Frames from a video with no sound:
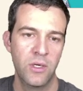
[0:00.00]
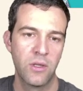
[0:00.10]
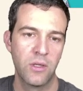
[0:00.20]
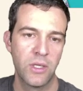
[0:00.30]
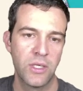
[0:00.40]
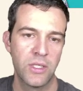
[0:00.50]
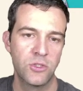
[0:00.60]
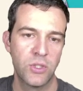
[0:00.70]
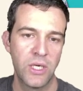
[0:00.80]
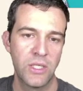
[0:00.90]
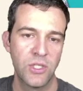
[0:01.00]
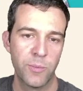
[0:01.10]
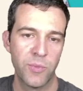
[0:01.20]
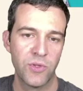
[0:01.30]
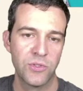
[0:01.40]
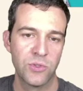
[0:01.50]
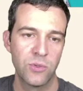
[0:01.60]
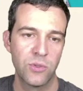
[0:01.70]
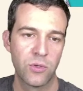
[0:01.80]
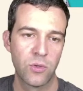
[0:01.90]
The land dries up and the
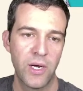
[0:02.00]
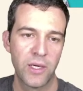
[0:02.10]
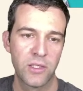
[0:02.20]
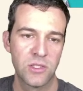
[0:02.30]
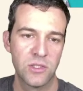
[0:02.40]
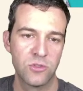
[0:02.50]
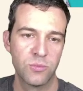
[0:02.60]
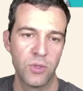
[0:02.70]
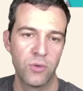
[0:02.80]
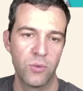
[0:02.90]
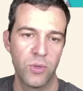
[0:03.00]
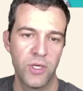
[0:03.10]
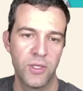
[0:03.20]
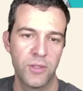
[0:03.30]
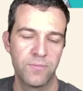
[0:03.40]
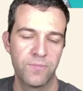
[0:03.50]
soil cracks and is blown away.